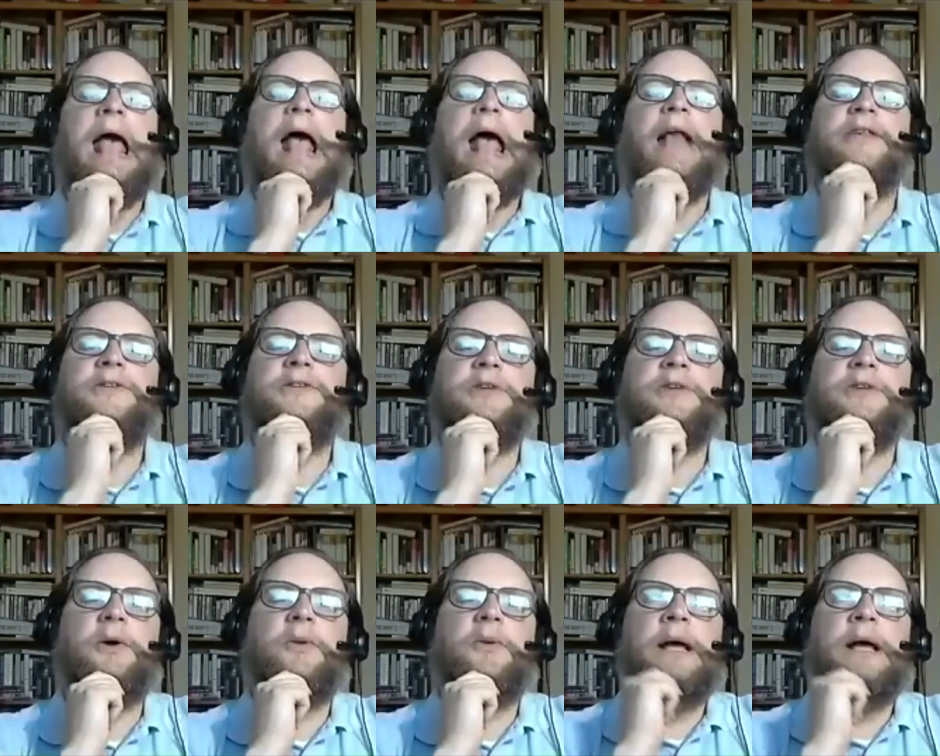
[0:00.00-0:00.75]
And
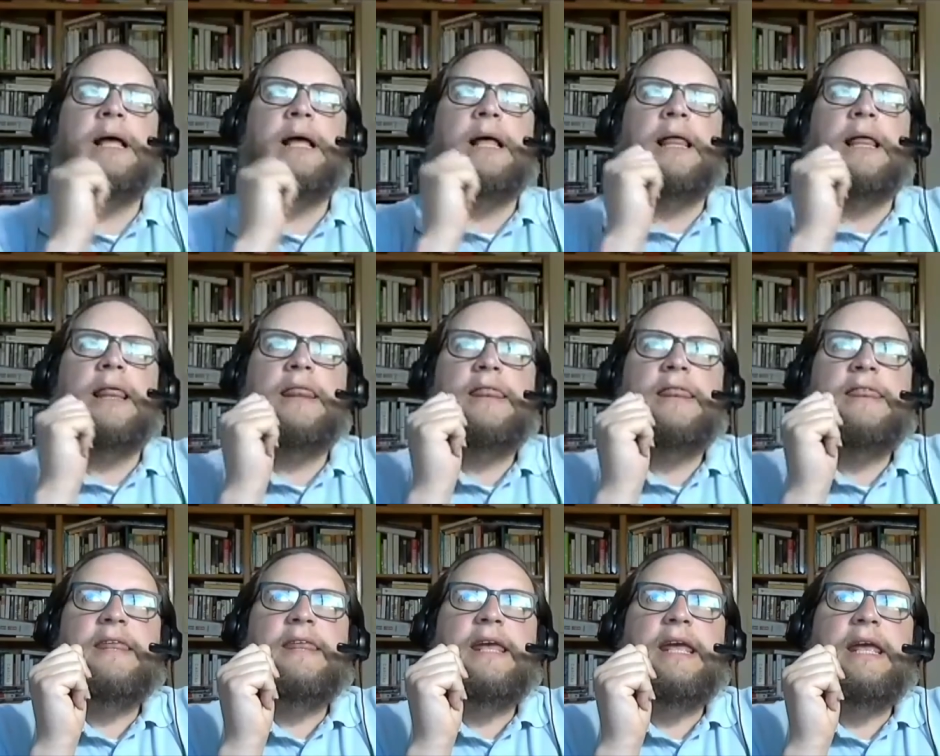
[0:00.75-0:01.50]
so
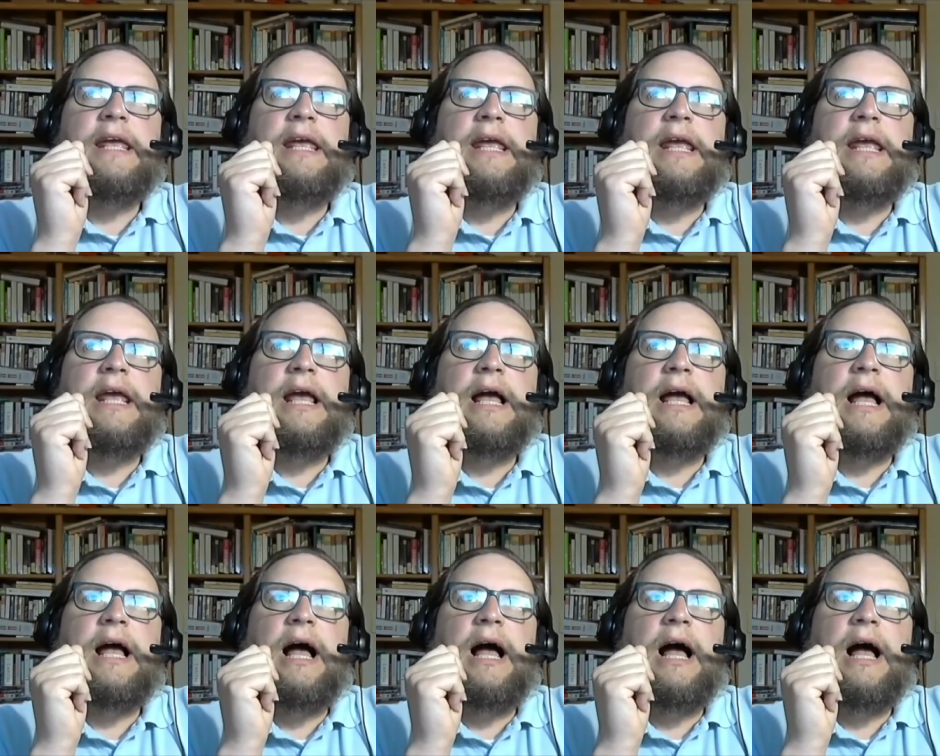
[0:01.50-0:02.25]
the
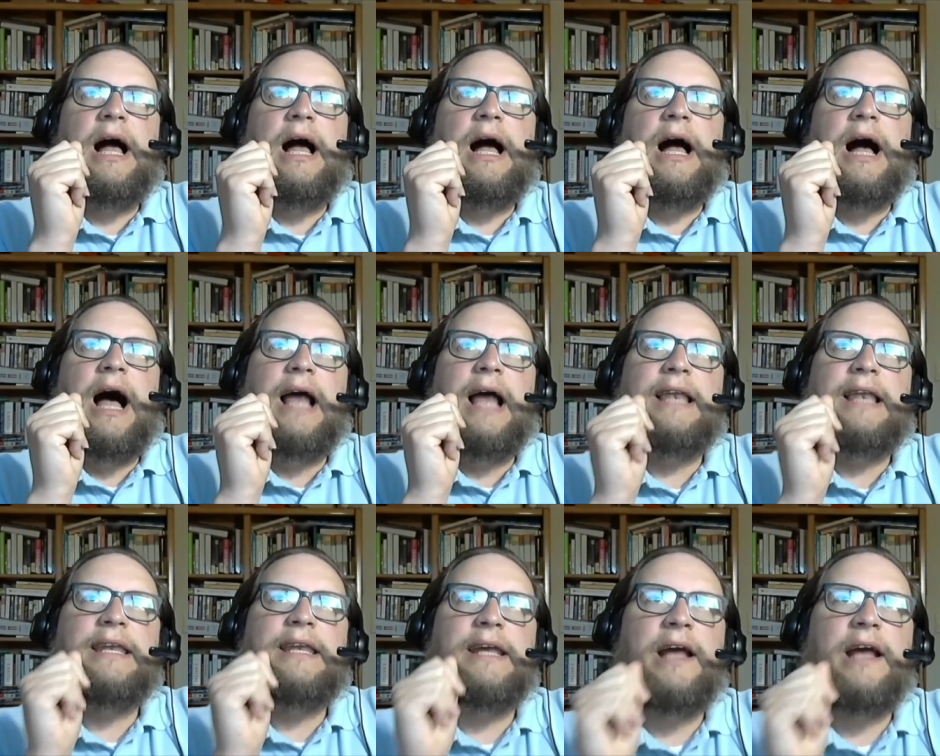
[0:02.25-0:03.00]

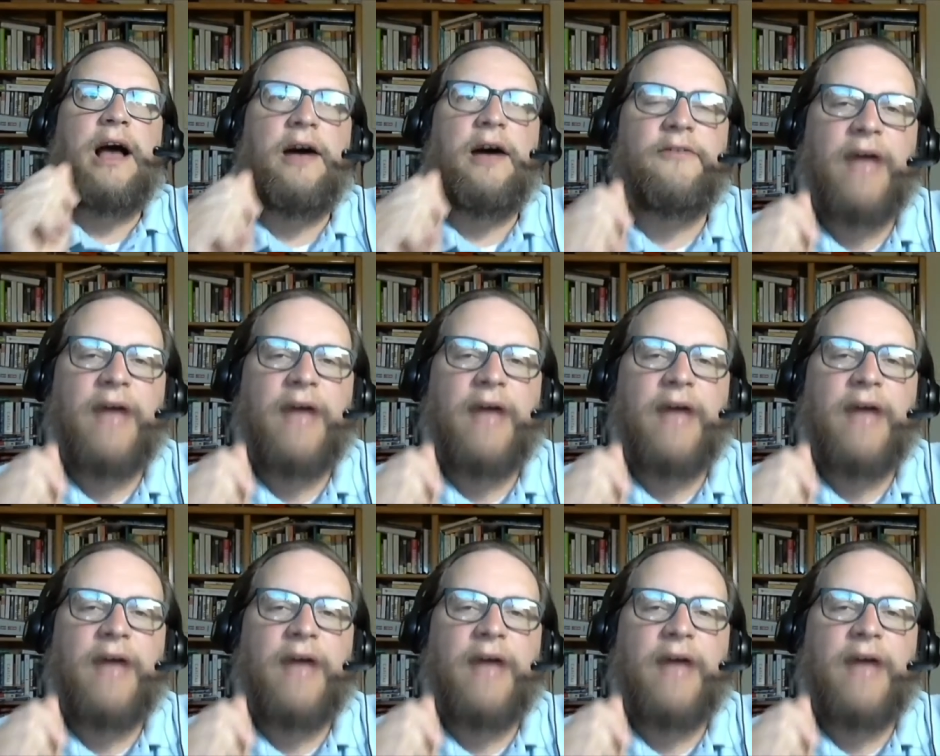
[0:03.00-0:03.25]
idea of how